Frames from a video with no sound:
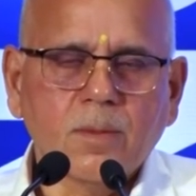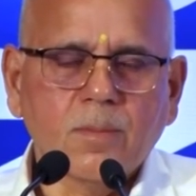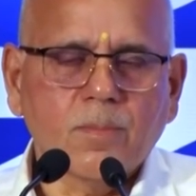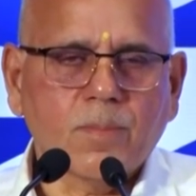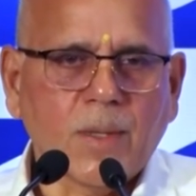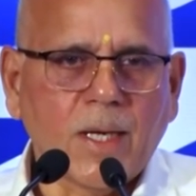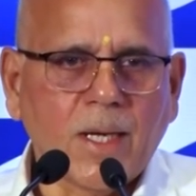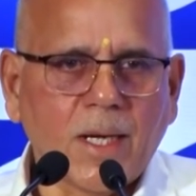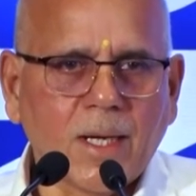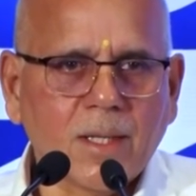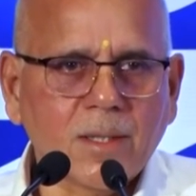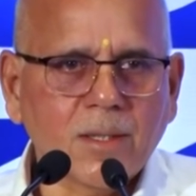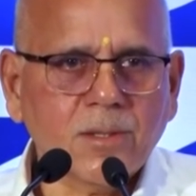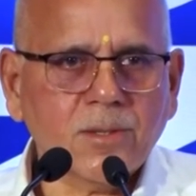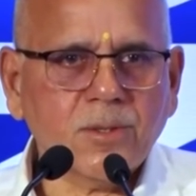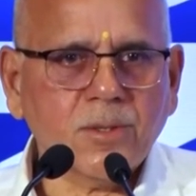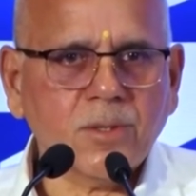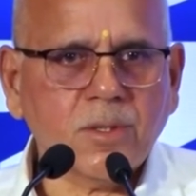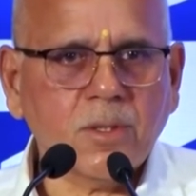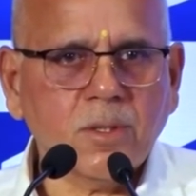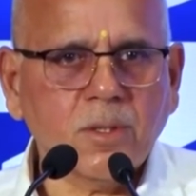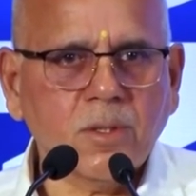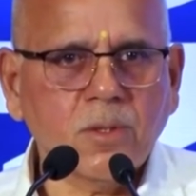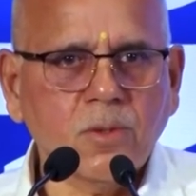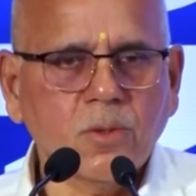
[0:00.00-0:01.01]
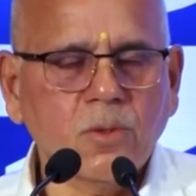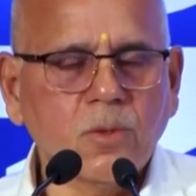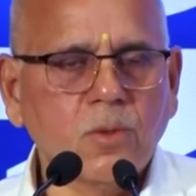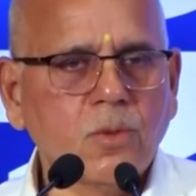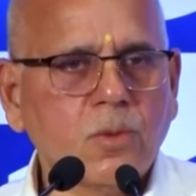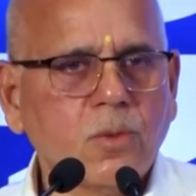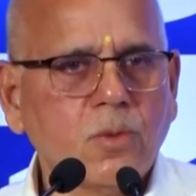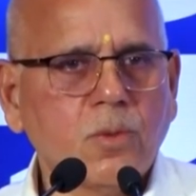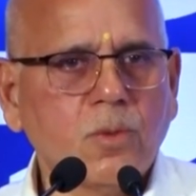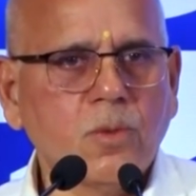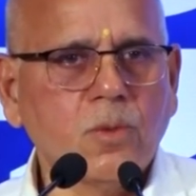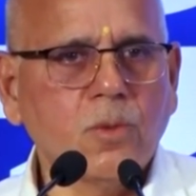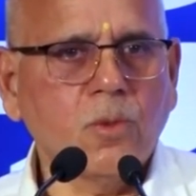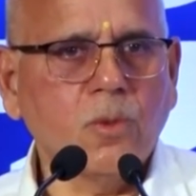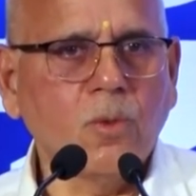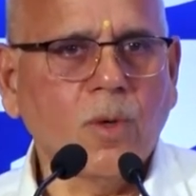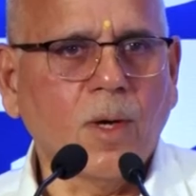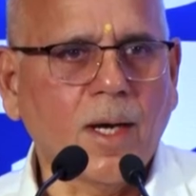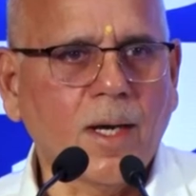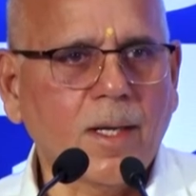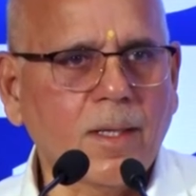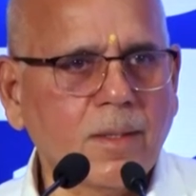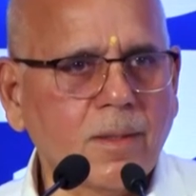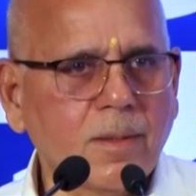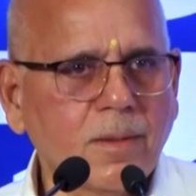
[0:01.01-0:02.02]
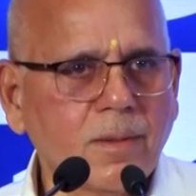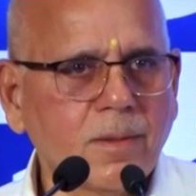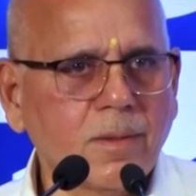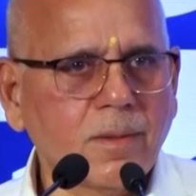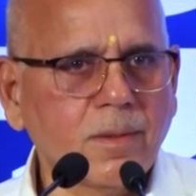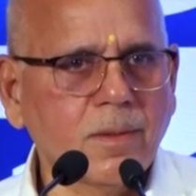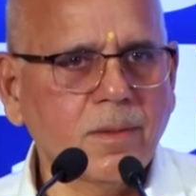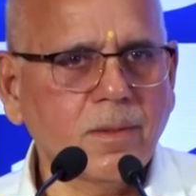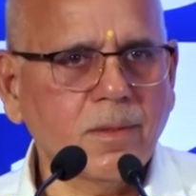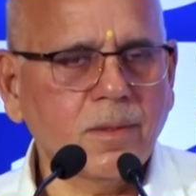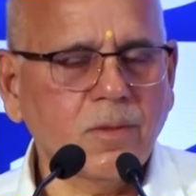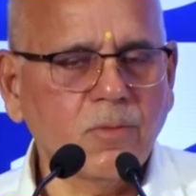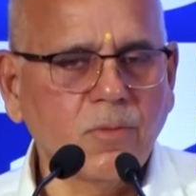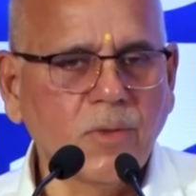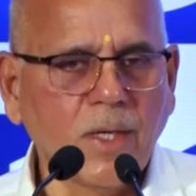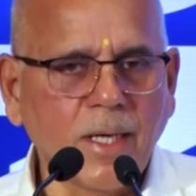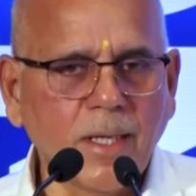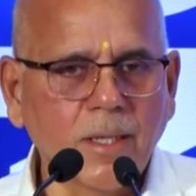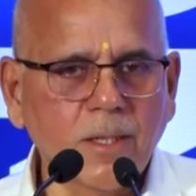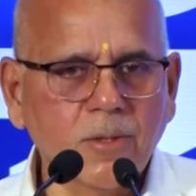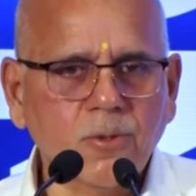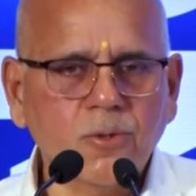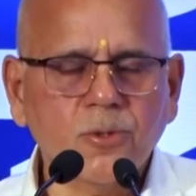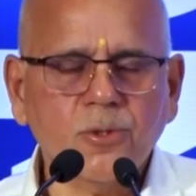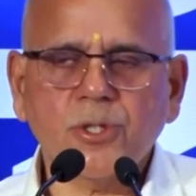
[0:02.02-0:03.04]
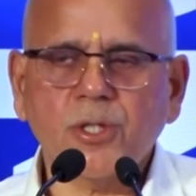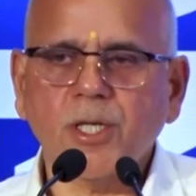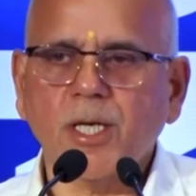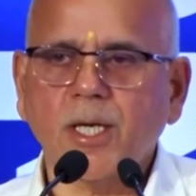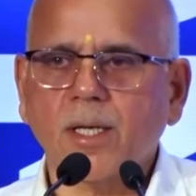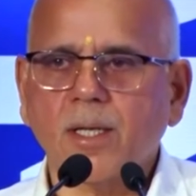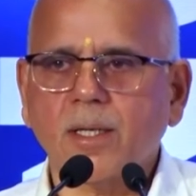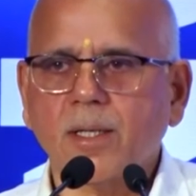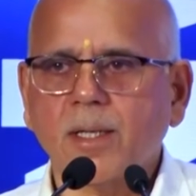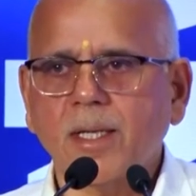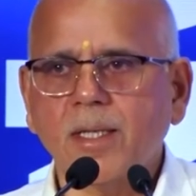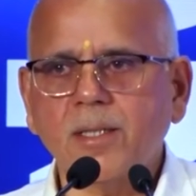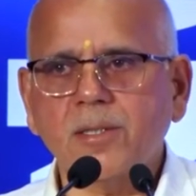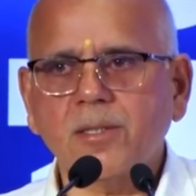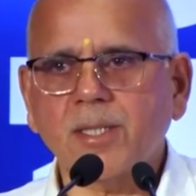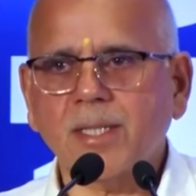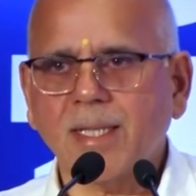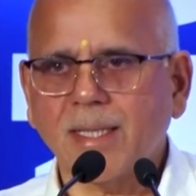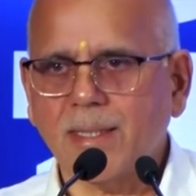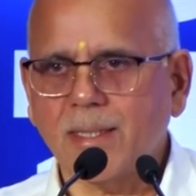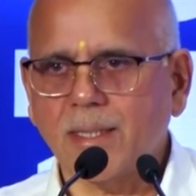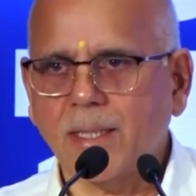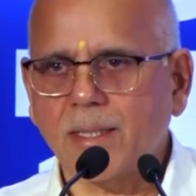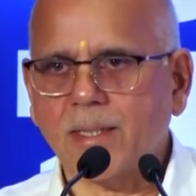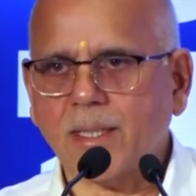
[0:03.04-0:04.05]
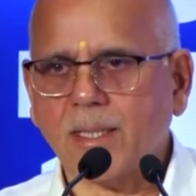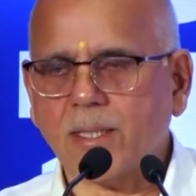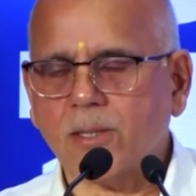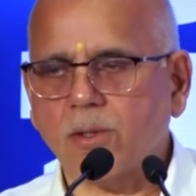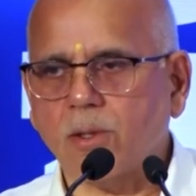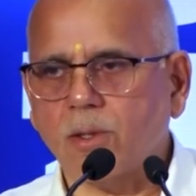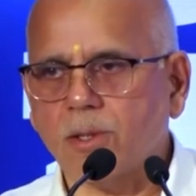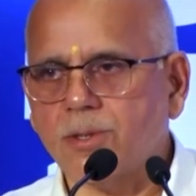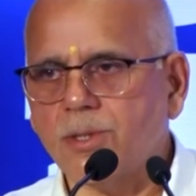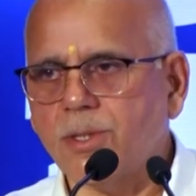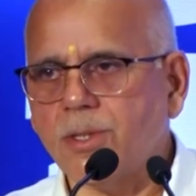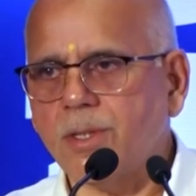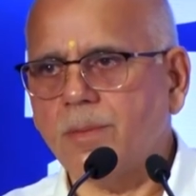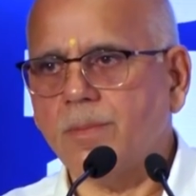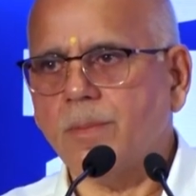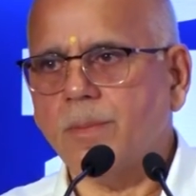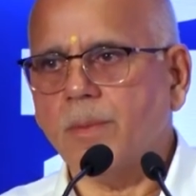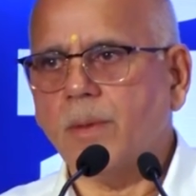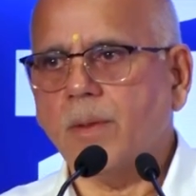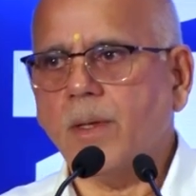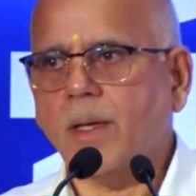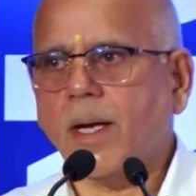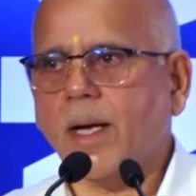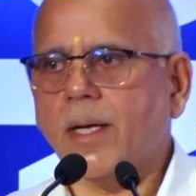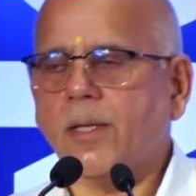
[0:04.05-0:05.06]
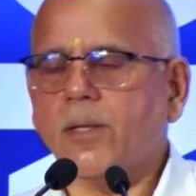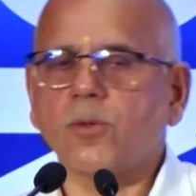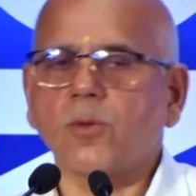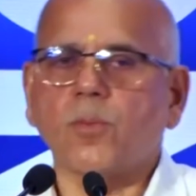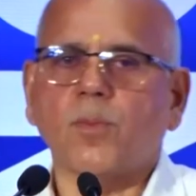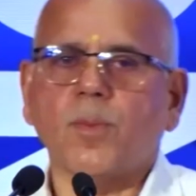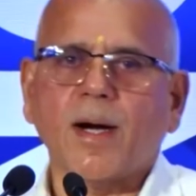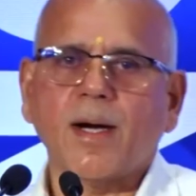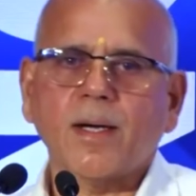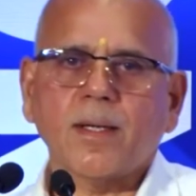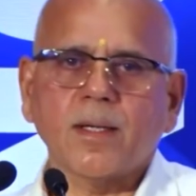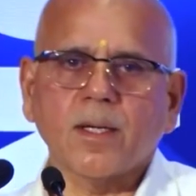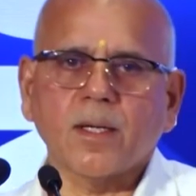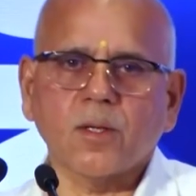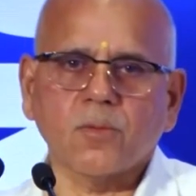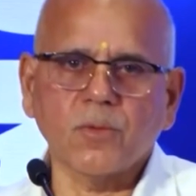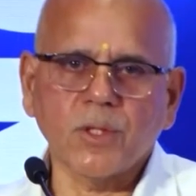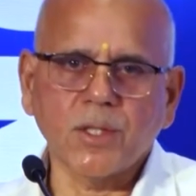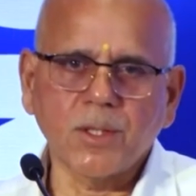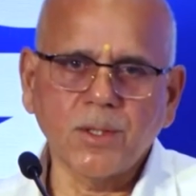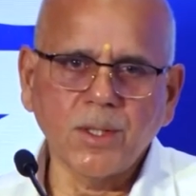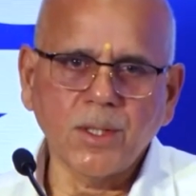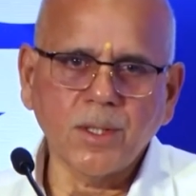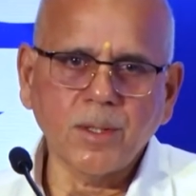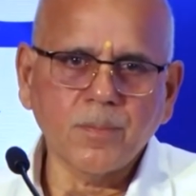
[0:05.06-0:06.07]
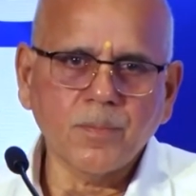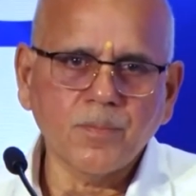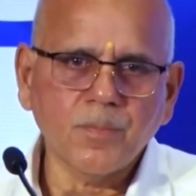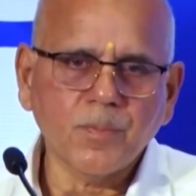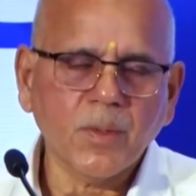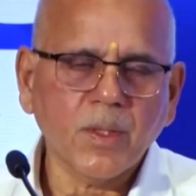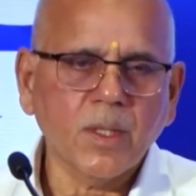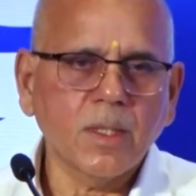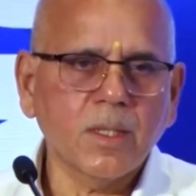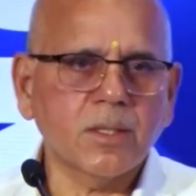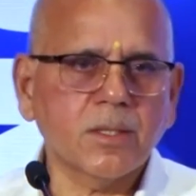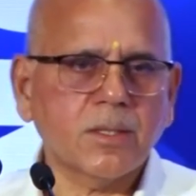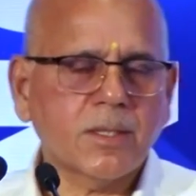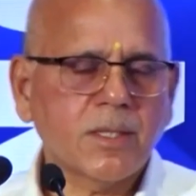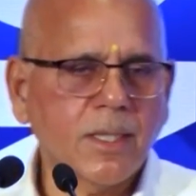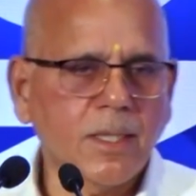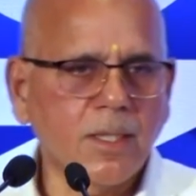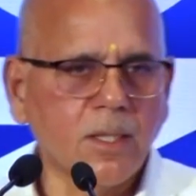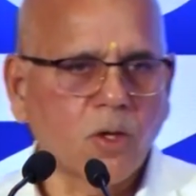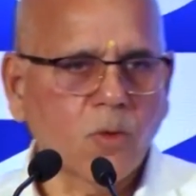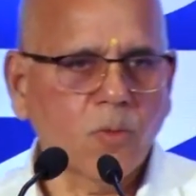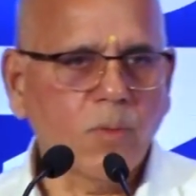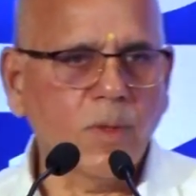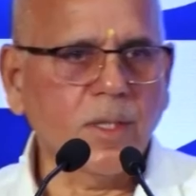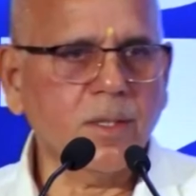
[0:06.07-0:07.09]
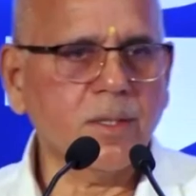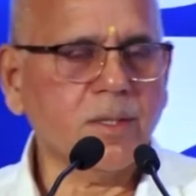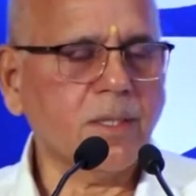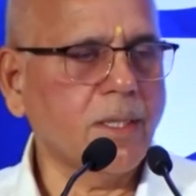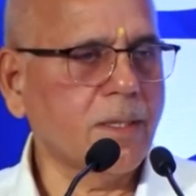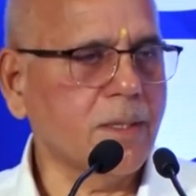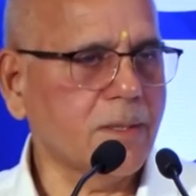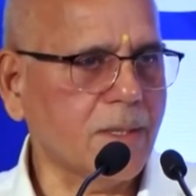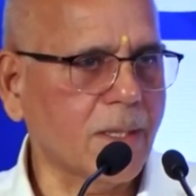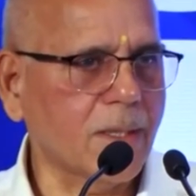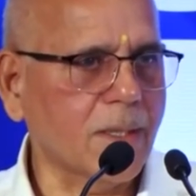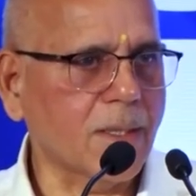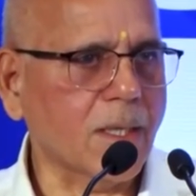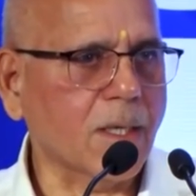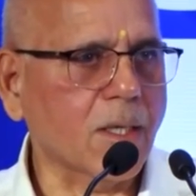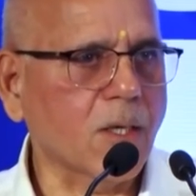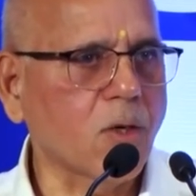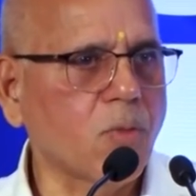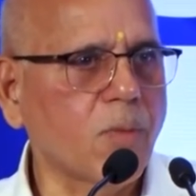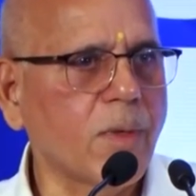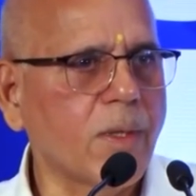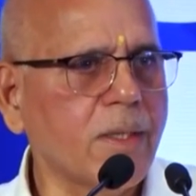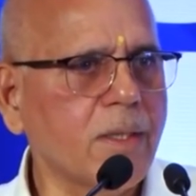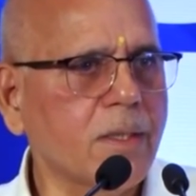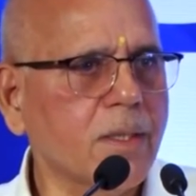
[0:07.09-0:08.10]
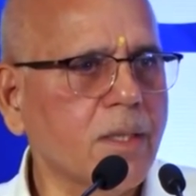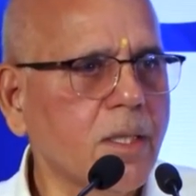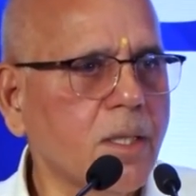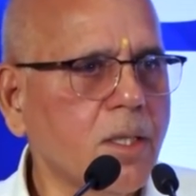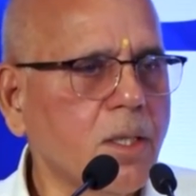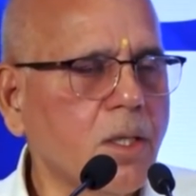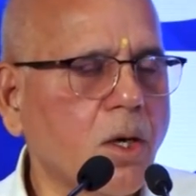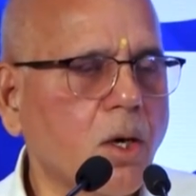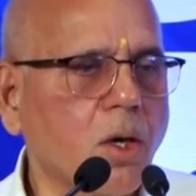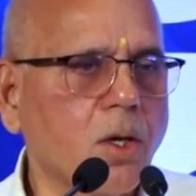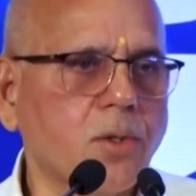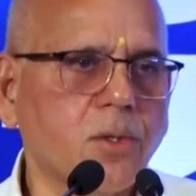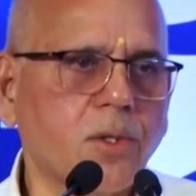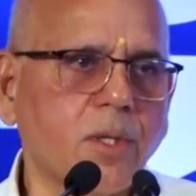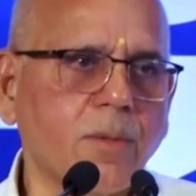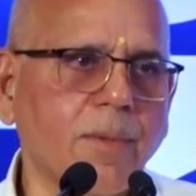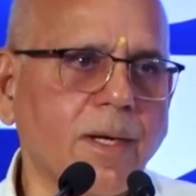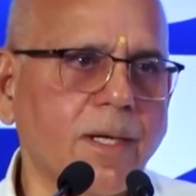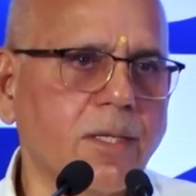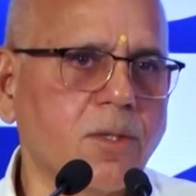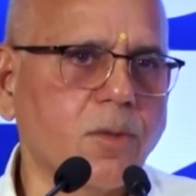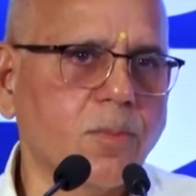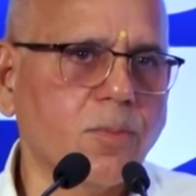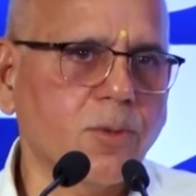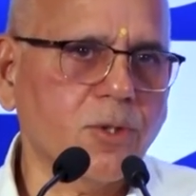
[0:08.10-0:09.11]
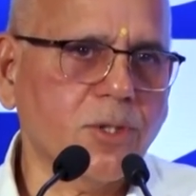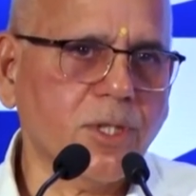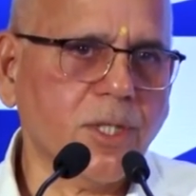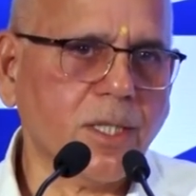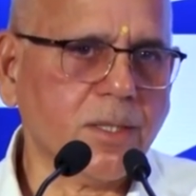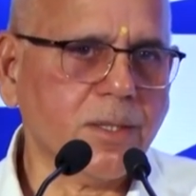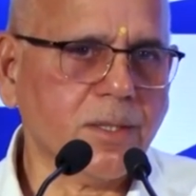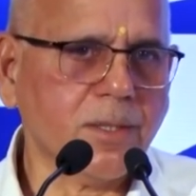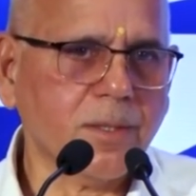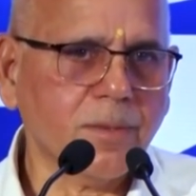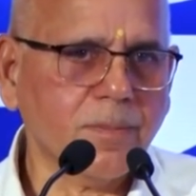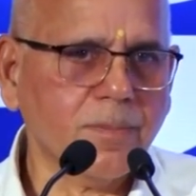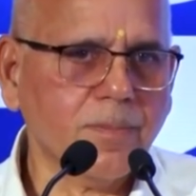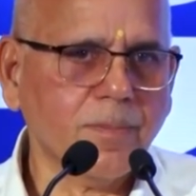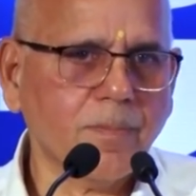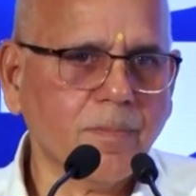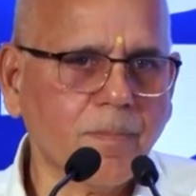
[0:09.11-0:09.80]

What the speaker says: players who are willing to share and sell their technology and to partner with the state governments and central government on the metro projects.